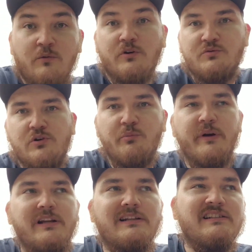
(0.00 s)
which would have
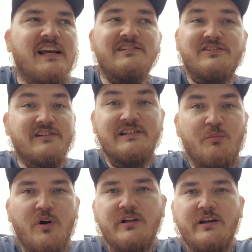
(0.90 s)
been a disaster, because I
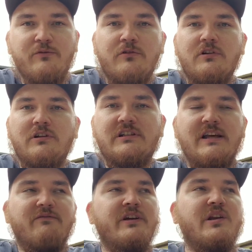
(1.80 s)
probably never would have looked
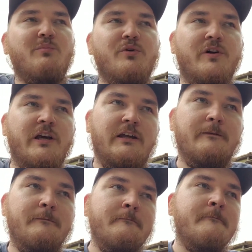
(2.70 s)
at that VIN number again.